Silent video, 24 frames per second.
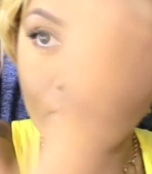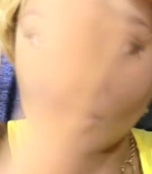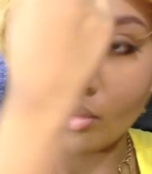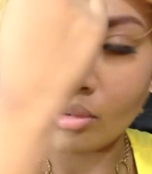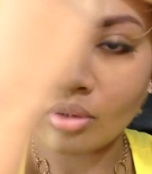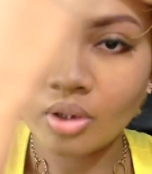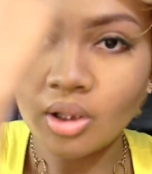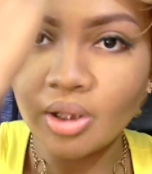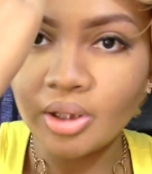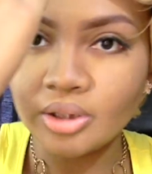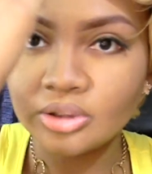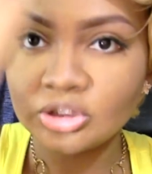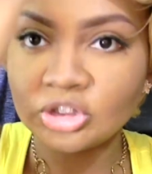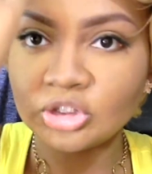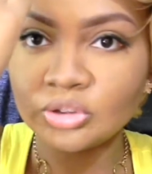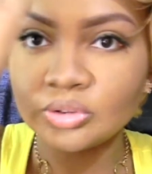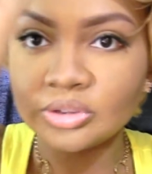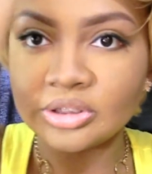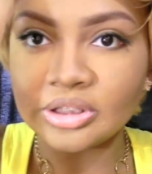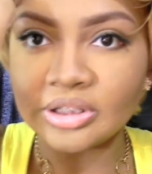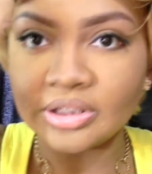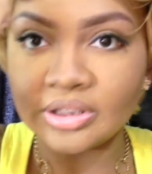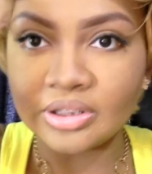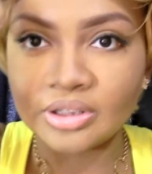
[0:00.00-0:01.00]
lines you
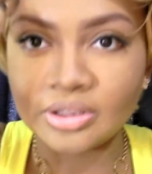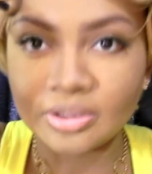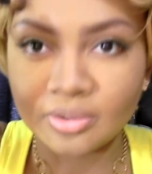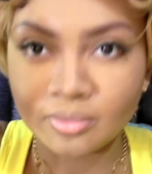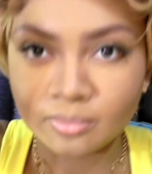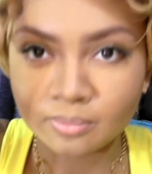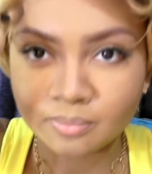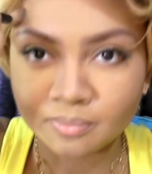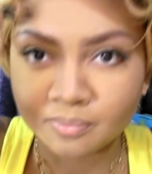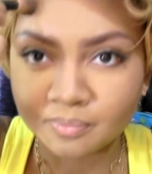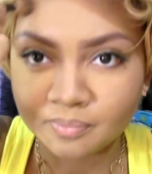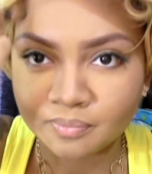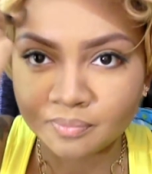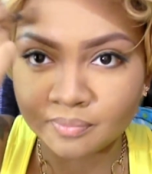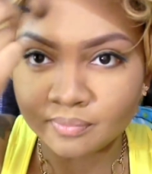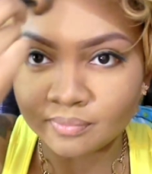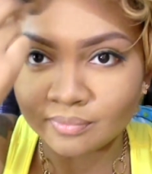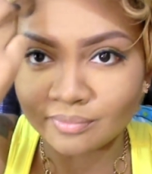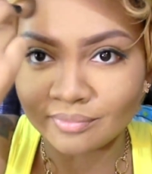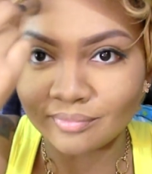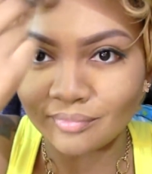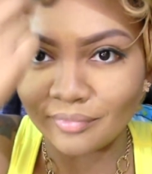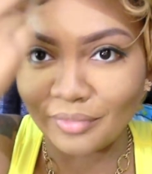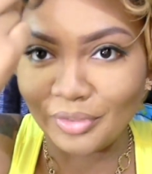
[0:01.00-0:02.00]
did.
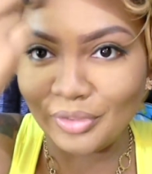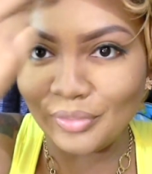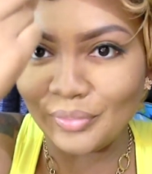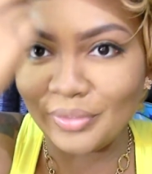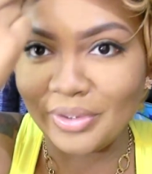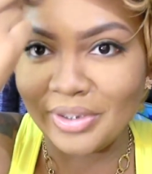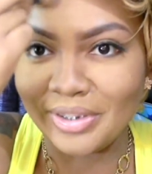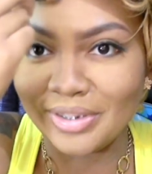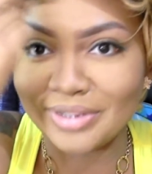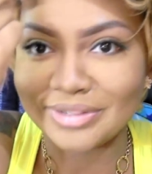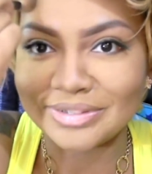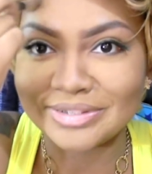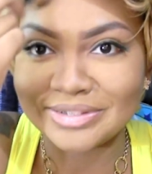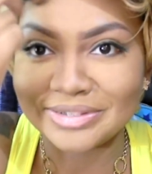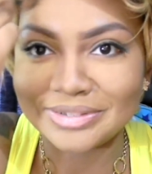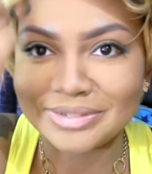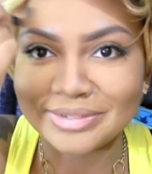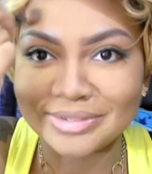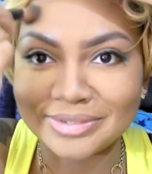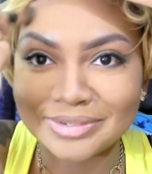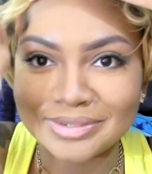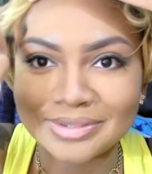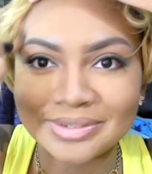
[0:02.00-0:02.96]
And you can't see.